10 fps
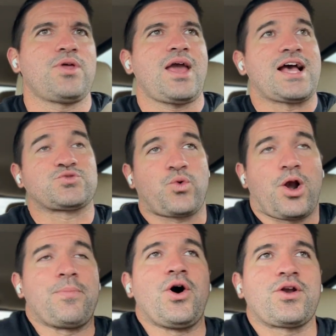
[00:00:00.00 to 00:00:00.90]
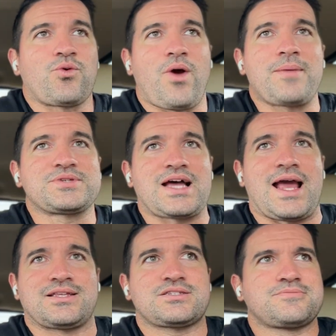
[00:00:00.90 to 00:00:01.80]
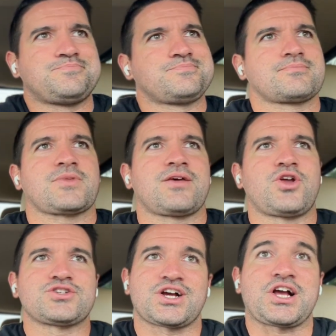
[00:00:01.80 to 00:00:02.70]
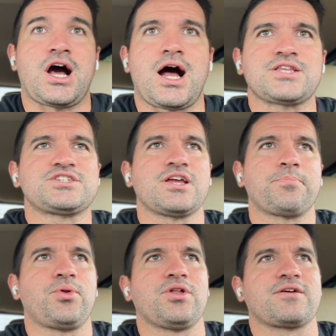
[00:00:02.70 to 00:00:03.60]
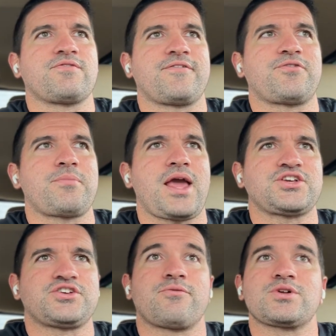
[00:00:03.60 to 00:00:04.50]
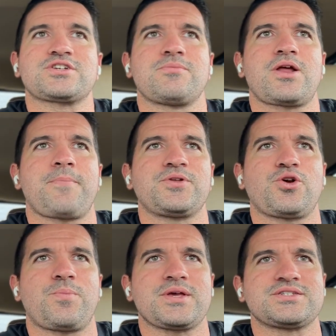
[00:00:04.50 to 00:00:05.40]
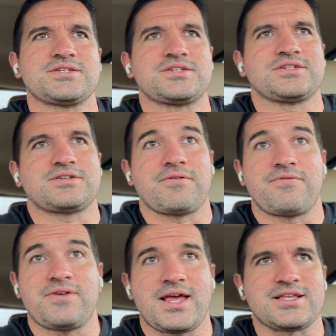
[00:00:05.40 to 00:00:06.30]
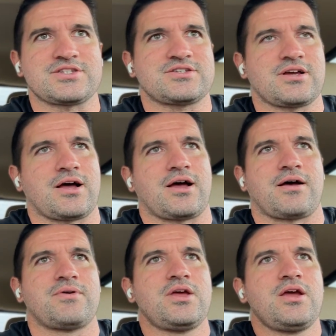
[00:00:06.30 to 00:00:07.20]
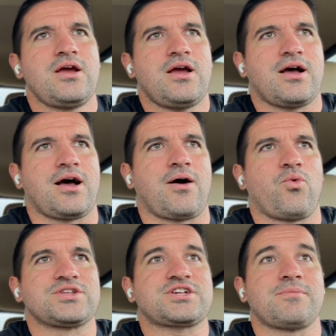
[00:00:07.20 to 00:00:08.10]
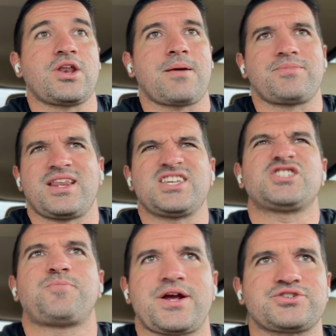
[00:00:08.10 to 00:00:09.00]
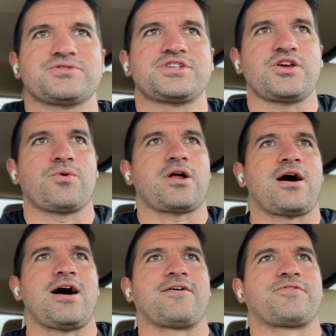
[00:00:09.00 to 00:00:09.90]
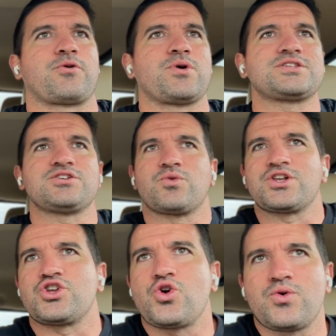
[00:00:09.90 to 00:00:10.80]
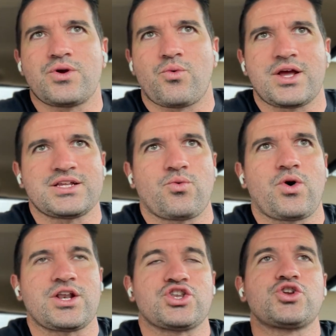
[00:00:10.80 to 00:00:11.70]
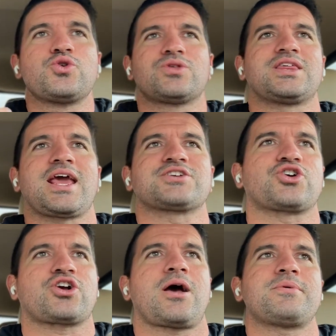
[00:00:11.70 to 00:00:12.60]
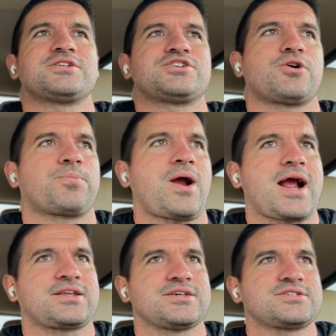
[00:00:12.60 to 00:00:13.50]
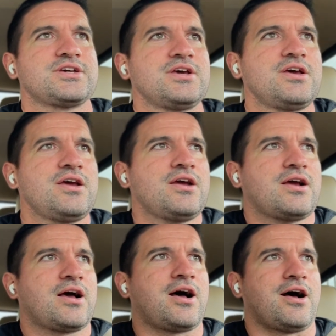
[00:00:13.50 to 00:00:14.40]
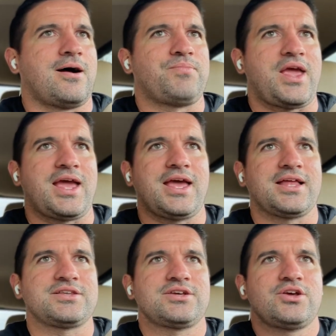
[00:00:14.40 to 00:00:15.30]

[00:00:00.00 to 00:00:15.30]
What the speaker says: as we're building websites, there's a constant pulling of information of what's coming up in your businesses, events, what's coming up, any specials that you want to offer, what new things are coming to your practice, and